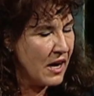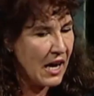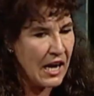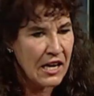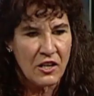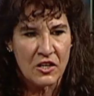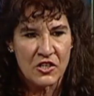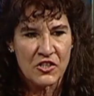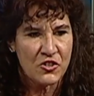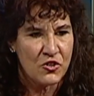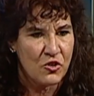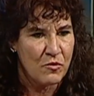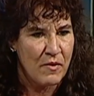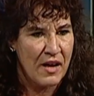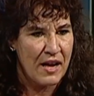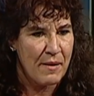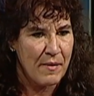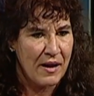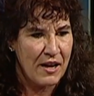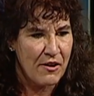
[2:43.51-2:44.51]
I lost all
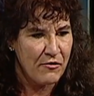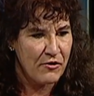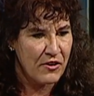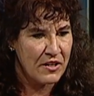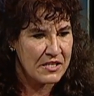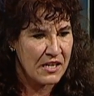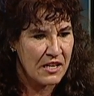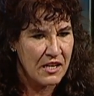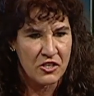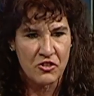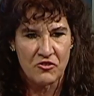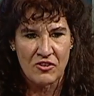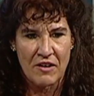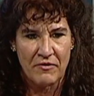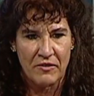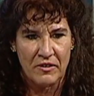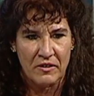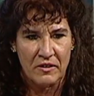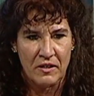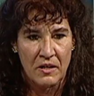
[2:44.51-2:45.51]
my first-class
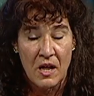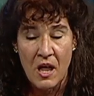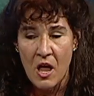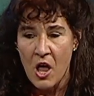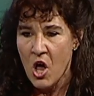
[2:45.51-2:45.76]
travel.